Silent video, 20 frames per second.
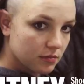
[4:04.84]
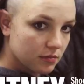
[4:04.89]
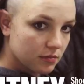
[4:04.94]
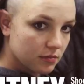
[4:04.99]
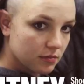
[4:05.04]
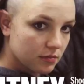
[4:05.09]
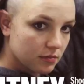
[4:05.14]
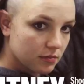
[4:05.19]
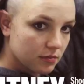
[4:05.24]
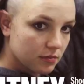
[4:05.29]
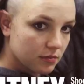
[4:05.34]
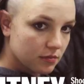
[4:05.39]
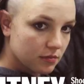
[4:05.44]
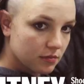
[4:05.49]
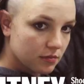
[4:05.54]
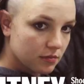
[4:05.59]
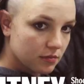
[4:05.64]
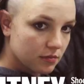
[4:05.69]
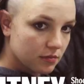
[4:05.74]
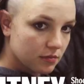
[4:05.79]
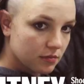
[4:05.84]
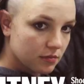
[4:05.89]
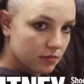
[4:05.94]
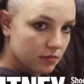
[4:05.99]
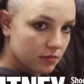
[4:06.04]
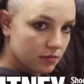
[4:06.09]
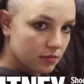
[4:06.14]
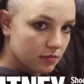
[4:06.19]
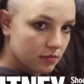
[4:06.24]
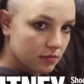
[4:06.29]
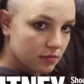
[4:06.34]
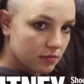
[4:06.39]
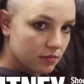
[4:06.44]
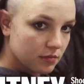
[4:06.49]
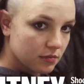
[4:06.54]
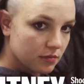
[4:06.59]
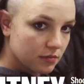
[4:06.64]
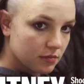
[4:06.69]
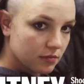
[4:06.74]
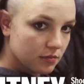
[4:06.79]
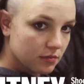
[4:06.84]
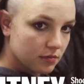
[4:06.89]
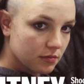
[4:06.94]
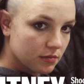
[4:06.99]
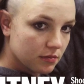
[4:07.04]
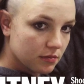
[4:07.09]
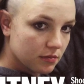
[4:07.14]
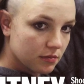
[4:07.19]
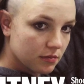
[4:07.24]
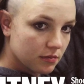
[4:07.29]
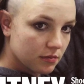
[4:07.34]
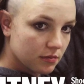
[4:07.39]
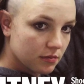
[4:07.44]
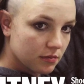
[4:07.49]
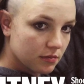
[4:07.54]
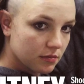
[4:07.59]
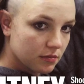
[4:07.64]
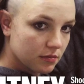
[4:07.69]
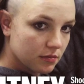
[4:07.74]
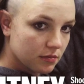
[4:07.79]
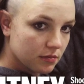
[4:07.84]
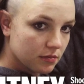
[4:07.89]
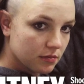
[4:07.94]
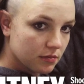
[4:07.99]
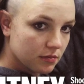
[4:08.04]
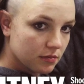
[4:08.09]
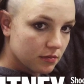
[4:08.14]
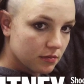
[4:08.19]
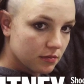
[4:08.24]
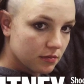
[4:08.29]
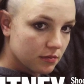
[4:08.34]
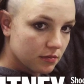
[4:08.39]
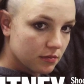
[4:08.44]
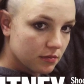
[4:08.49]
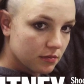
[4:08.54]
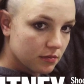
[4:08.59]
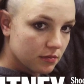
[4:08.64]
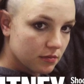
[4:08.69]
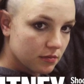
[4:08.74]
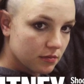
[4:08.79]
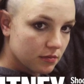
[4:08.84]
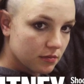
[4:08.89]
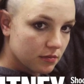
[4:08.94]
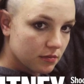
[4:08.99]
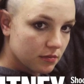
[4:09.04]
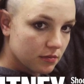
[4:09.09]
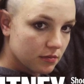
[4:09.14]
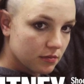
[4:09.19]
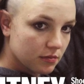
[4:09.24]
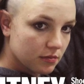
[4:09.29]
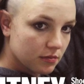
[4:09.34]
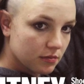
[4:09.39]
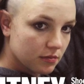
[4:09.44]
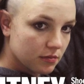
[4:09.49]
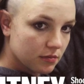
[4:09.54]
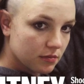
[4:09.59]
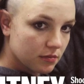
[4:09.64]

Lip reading: The person shown says nothing.